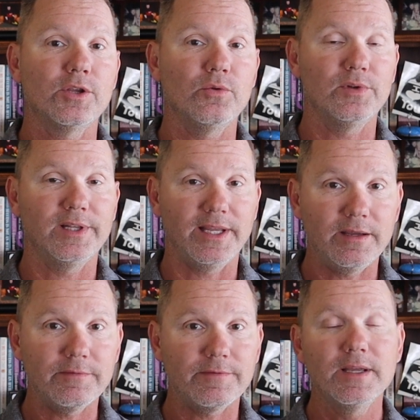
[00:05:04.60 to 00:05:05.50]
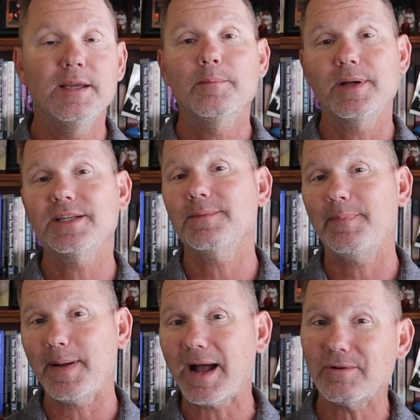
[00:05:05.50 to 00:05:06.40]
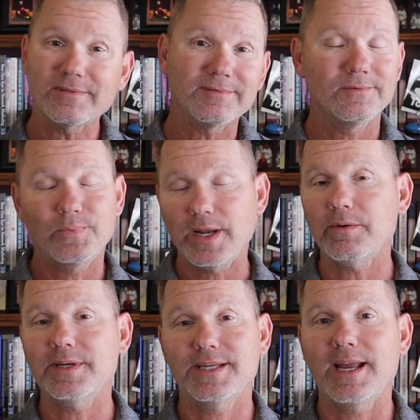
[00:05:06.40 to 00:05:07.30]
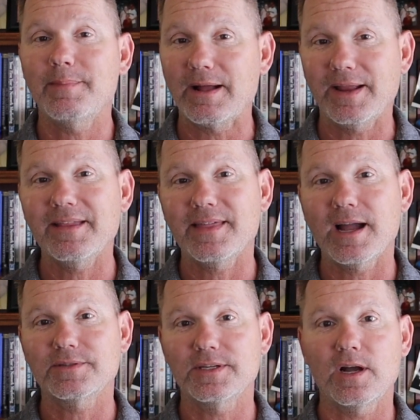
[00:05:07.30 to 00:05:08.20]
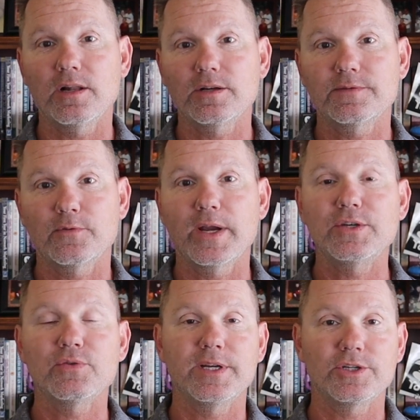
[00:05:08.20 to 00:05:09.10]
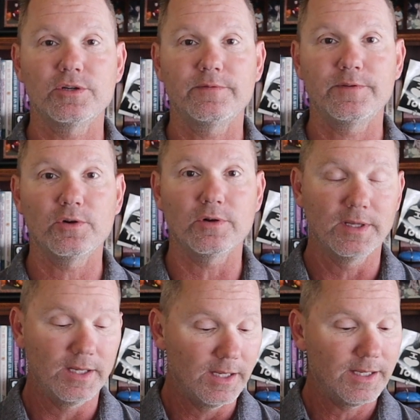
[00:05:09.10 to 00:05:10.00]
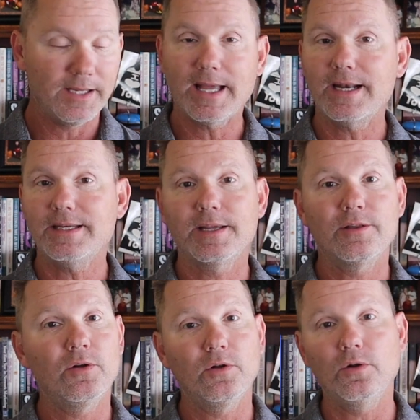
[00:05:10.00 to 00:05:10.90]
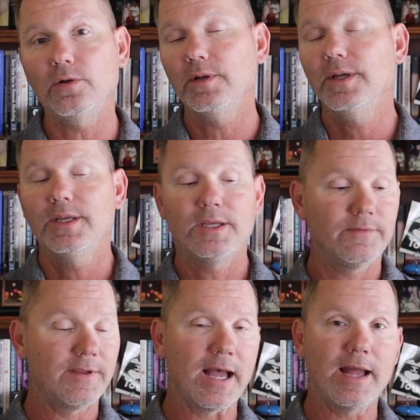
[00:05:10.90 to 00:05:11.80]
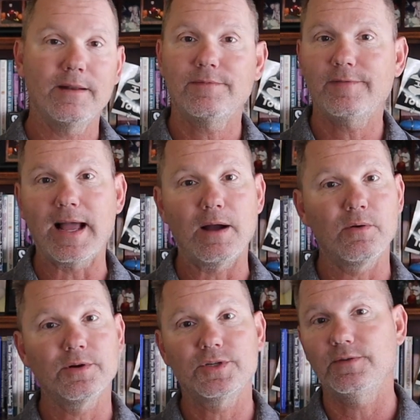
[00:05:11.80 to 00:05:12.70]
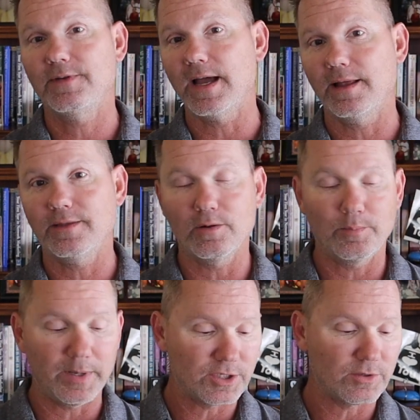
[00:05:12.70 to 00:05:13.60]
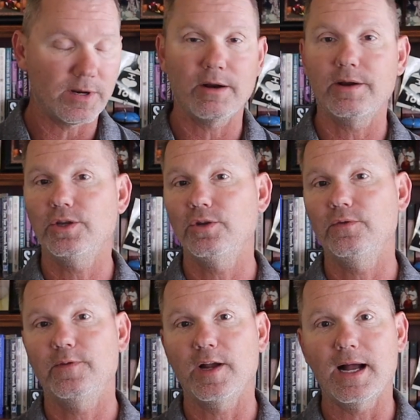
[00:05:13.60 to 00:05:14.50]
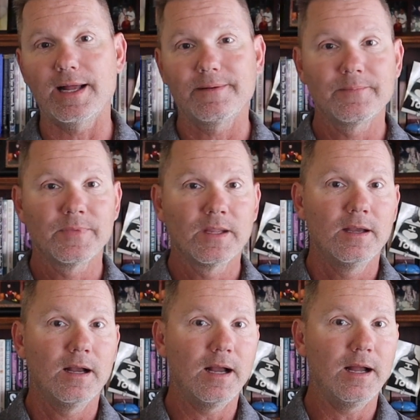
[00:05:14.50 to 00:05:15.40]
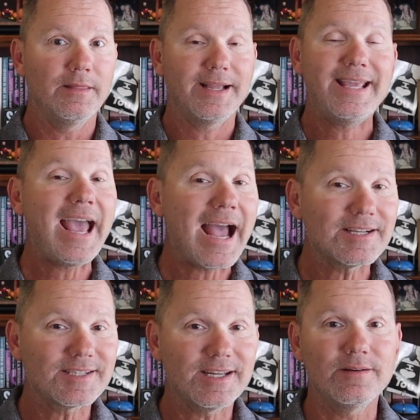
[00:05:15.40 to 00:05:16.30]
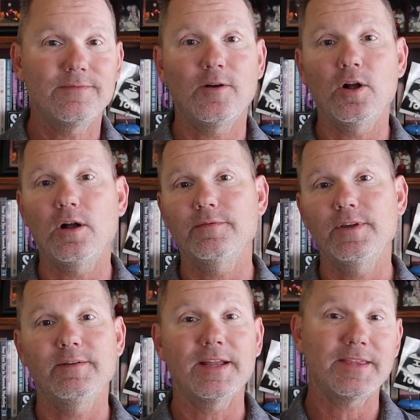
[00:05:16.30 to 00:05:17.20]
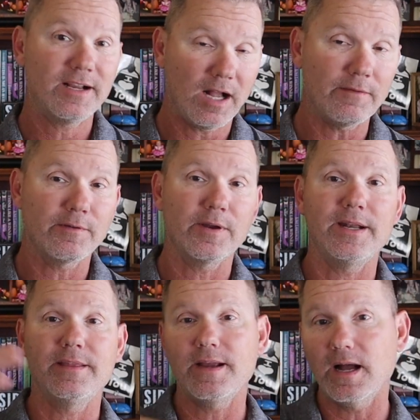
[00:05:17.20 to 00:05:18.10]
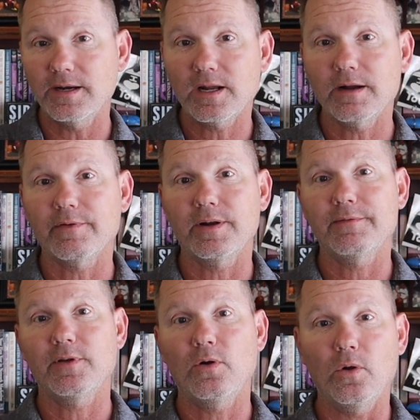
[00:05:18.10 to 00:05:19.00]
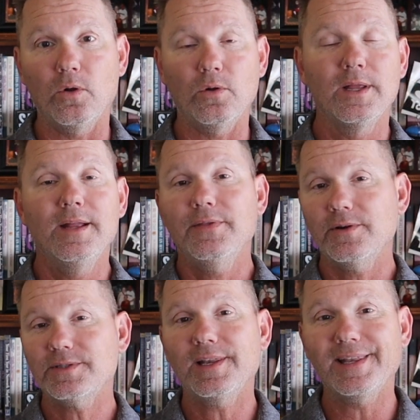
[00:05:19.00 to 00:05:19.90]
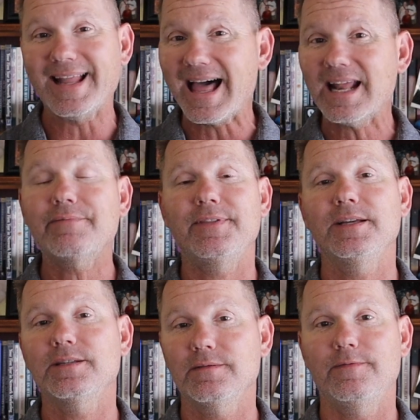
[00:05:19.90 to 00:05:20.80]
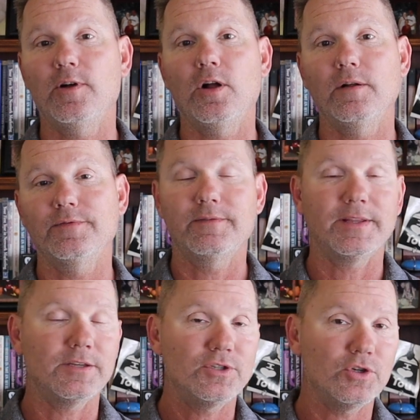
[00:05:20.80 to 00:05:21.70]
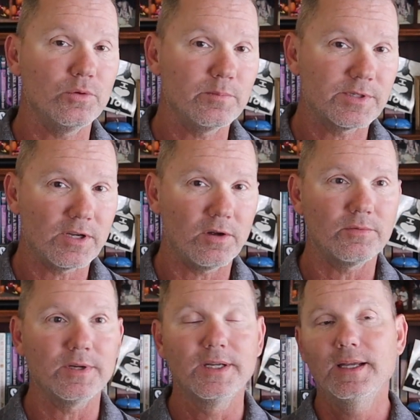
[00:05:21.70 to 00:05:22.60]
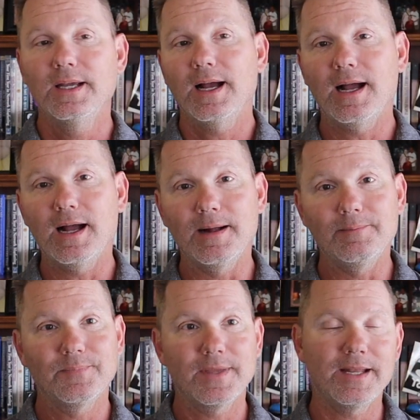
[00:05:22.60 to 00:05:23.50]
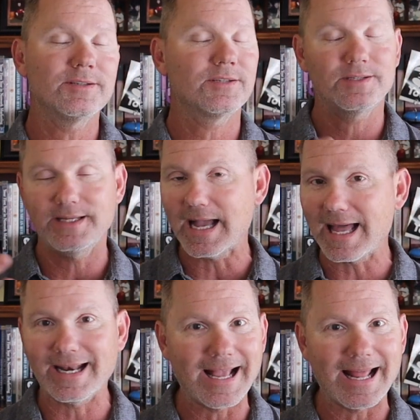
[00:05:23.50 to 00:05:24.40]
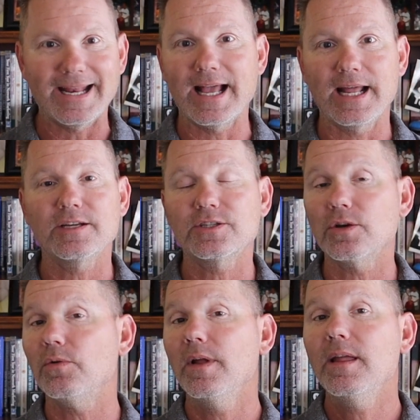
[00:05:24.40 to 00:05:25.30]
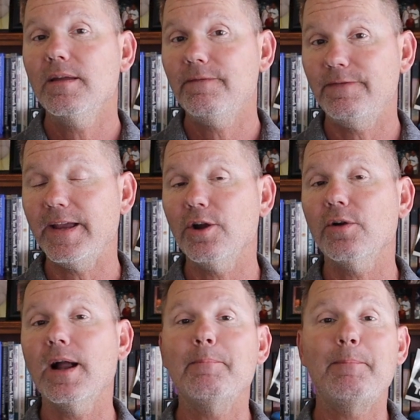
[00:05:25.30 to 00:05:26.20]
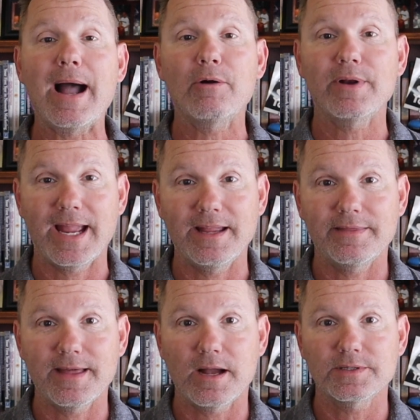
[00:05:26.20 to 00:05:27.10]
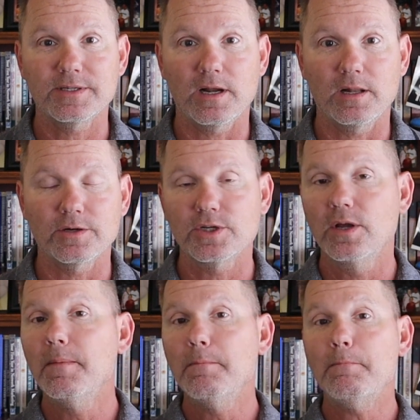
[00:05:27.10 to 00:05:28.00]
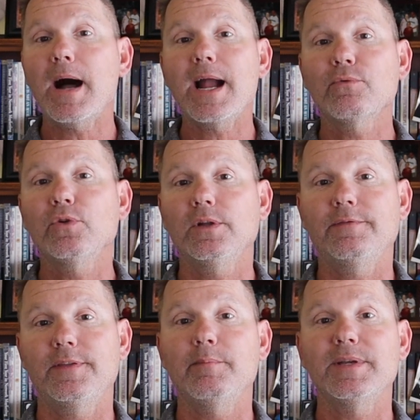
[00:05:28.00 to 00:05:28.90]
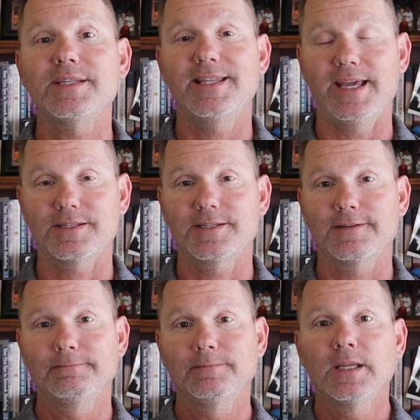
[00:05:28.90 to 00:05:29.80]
you live, but it's about, we always say about $8,000 for a traditional funeral. You got to dig the hole, you've got flowers, you've got the obituary, you've got the casket involved, you've got the covering and the uncovering of the hole. There's a lot of things involved. You've got the tombstone and yada, yada, yada. So figure about $8,000. My rule of thumb is this.